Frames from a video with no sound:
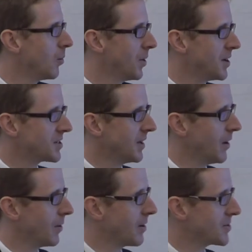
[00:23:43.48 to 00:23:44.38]
Words and
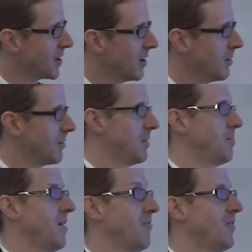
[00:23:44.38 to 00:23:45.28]
logos are
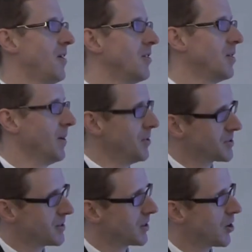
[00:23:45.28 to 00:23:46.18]
by far the
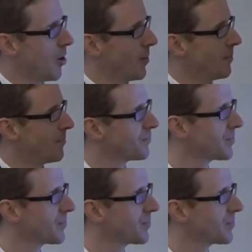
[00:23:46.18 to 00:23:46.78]
most common,